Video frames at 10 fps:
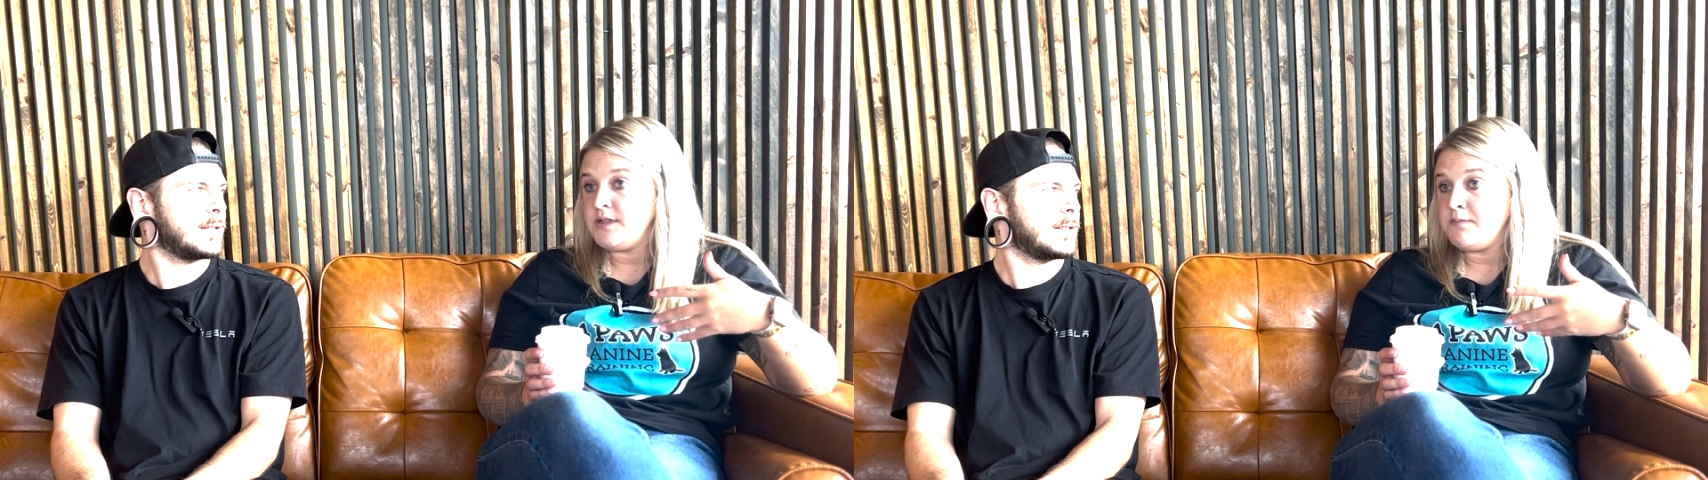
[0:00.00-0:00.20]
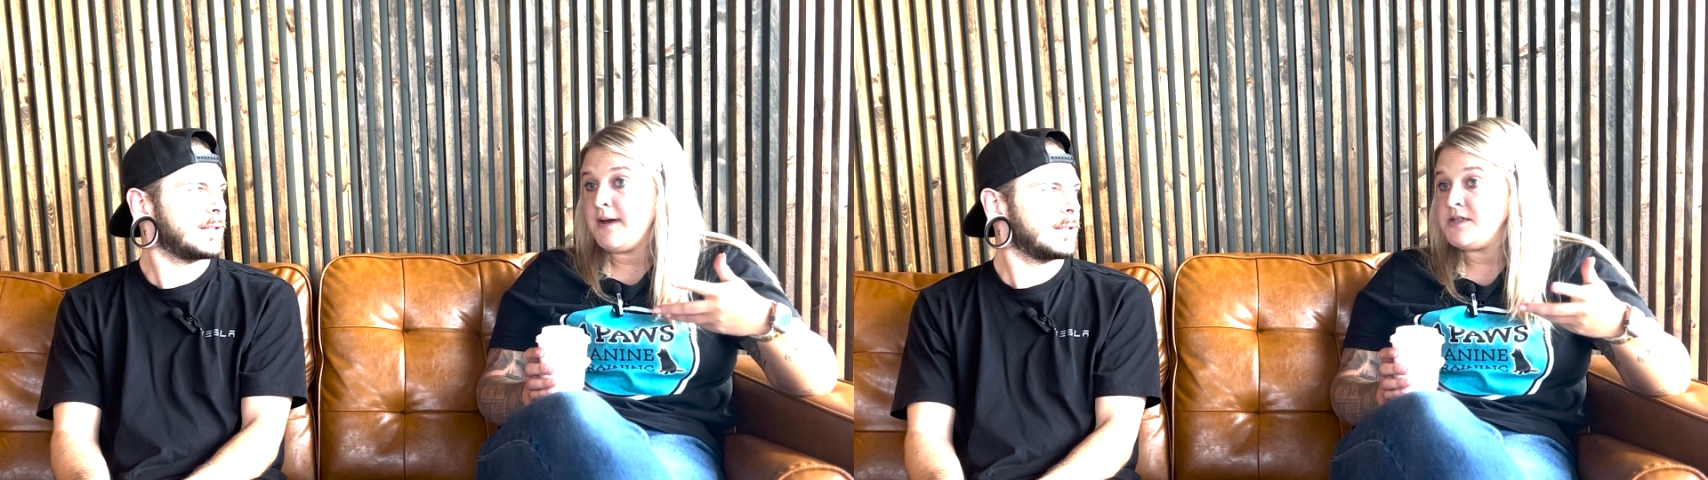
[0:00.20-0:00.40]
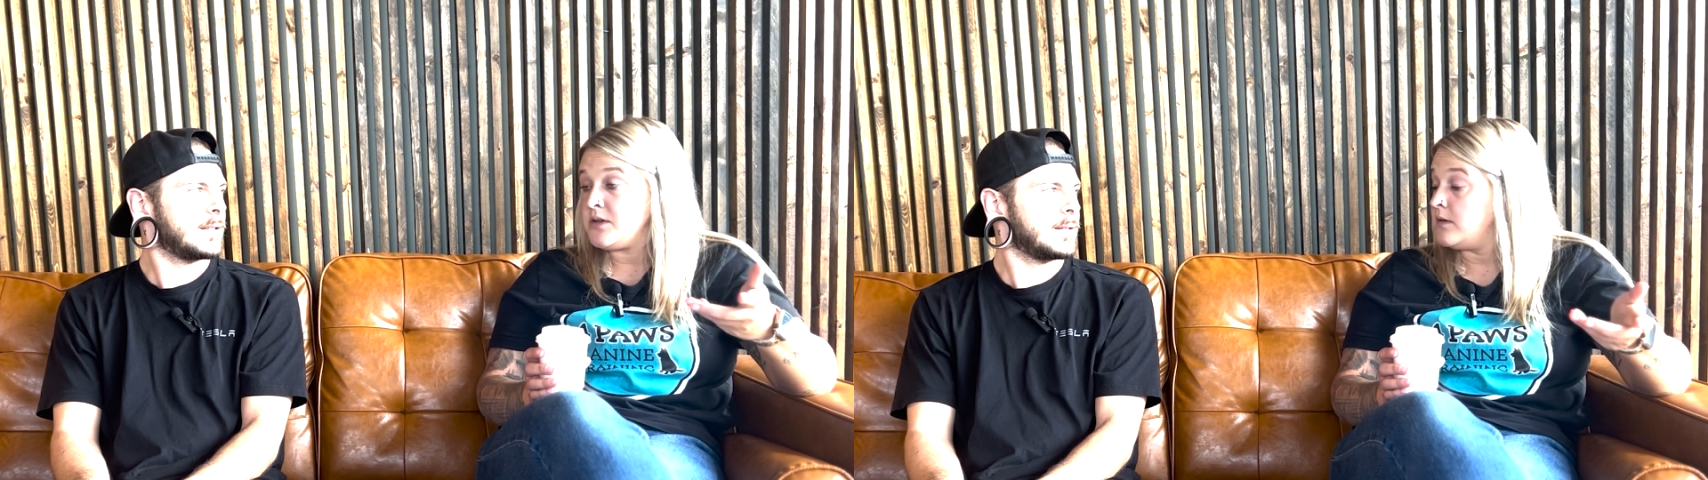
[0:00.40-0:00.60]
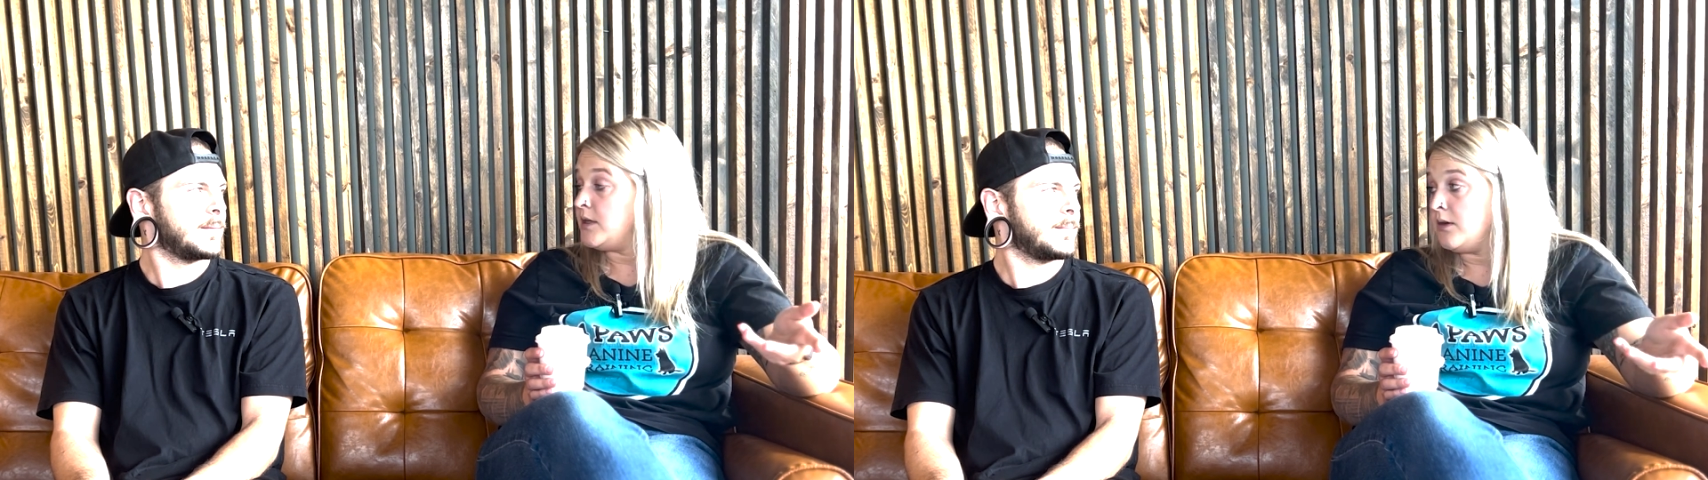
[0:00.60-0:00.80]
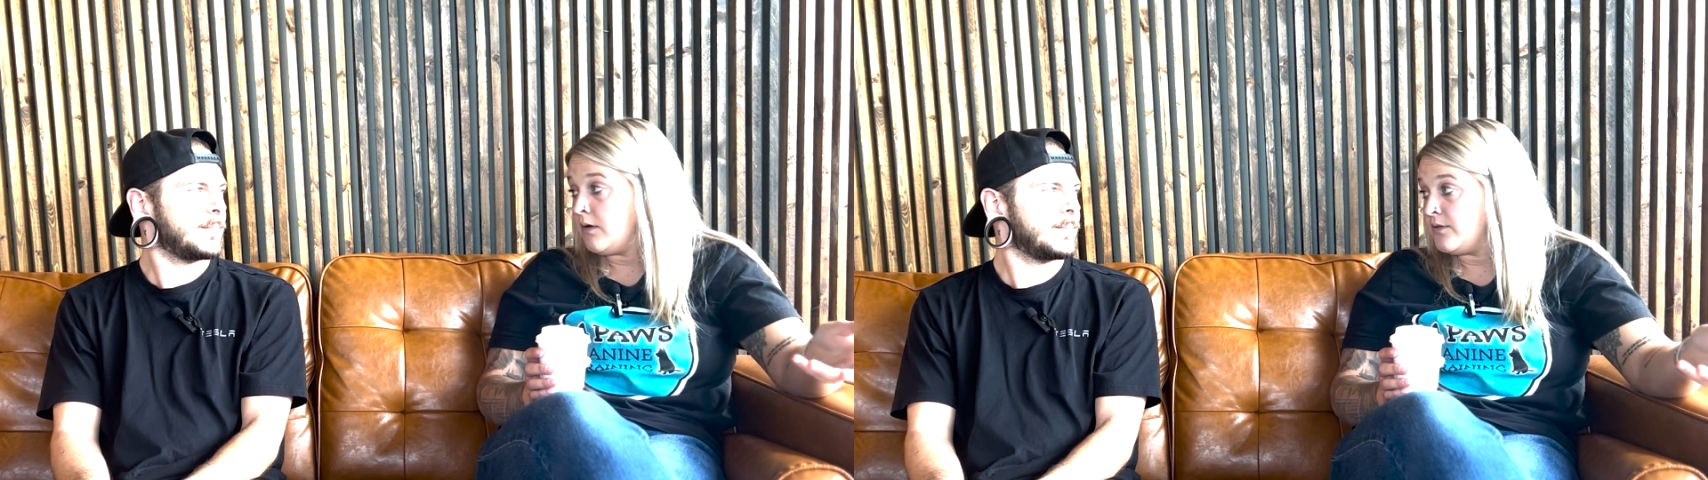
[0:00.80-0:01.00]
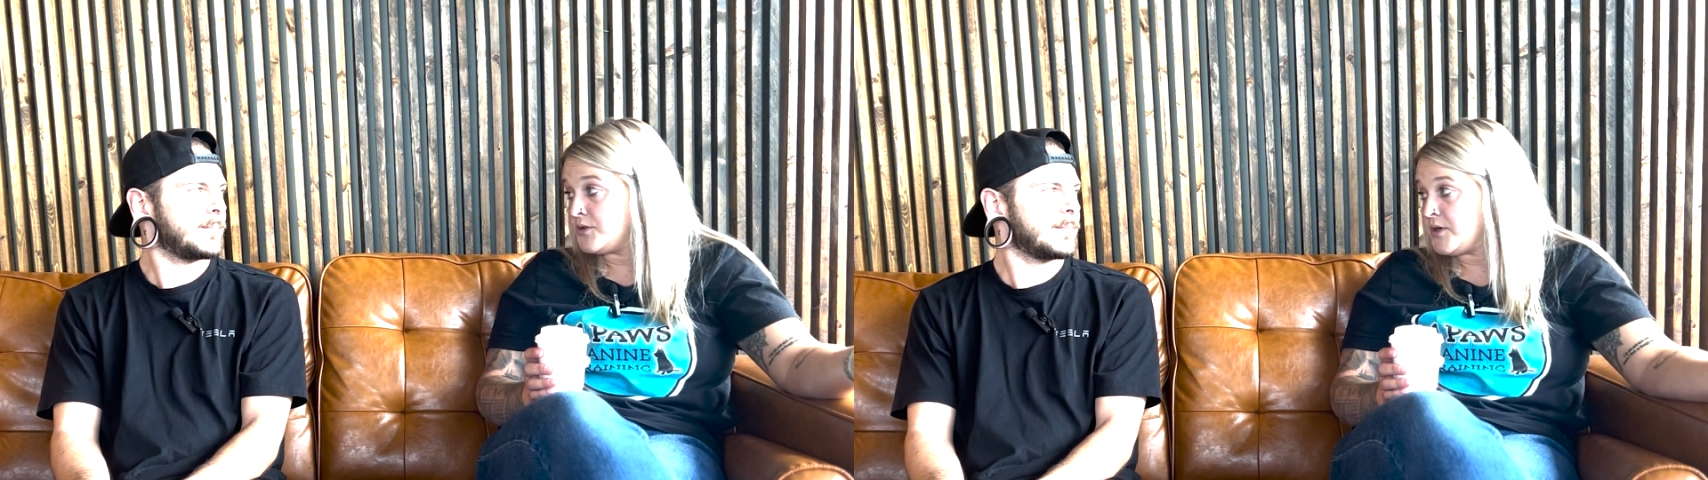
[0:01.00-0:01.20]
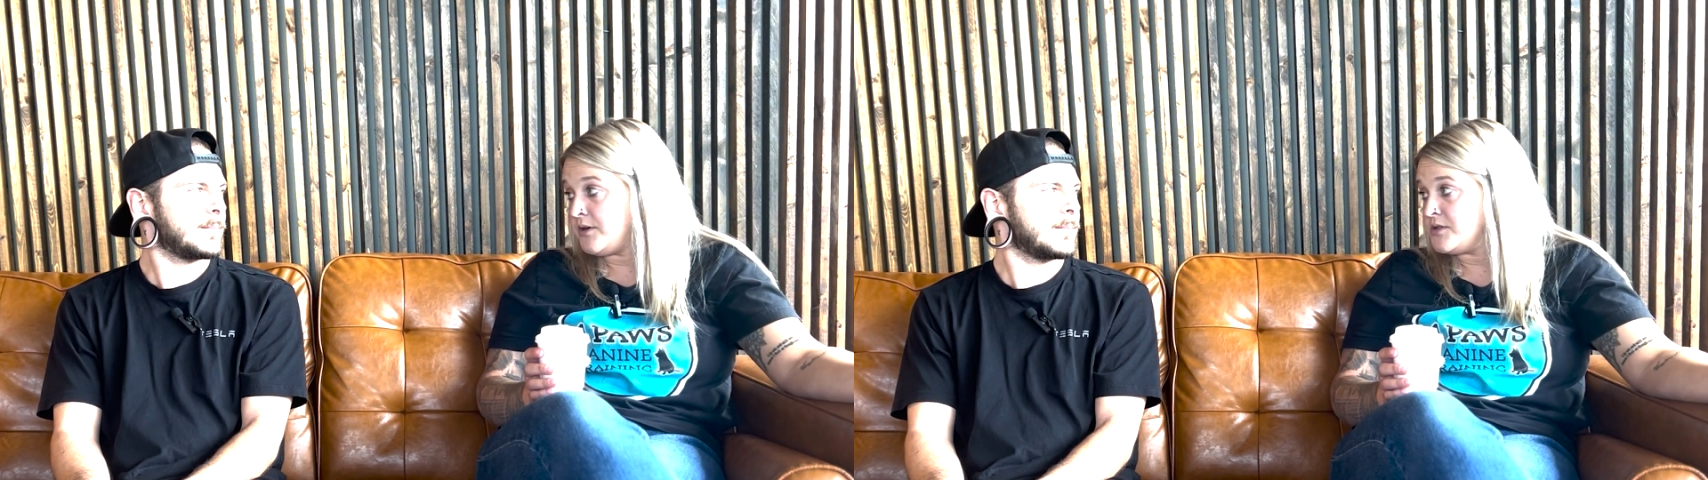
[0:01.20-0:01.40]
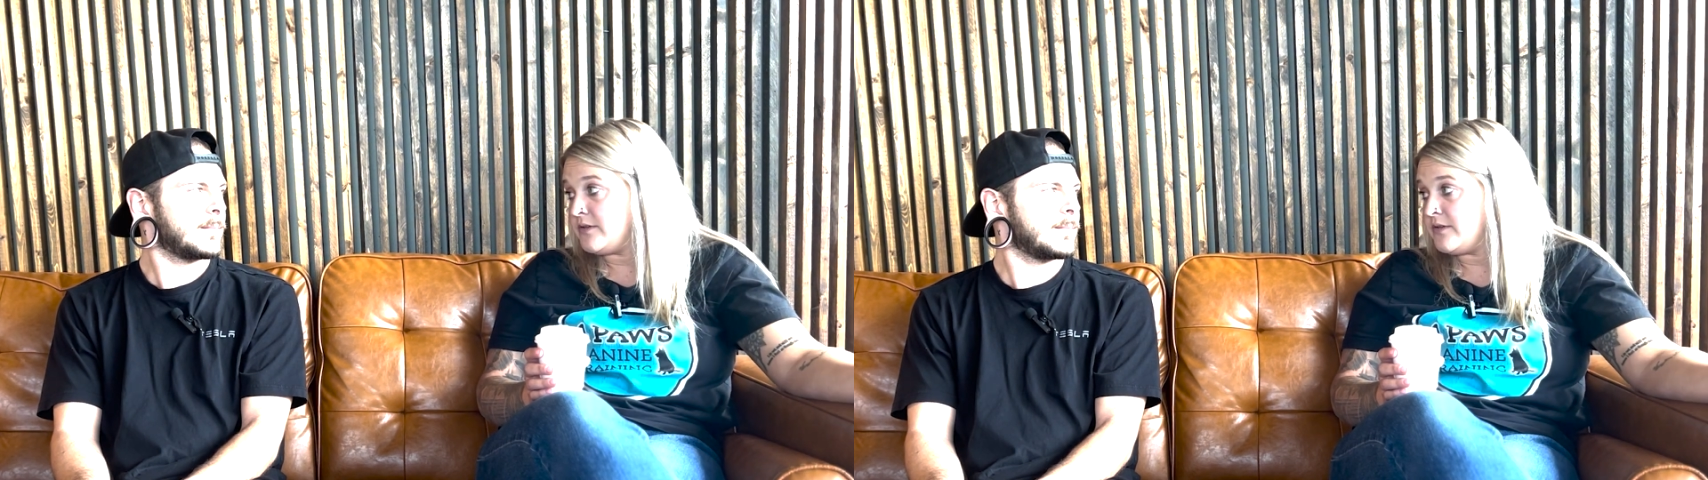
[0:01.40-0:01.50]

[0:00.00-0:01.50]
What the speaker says: Depends on, other trainers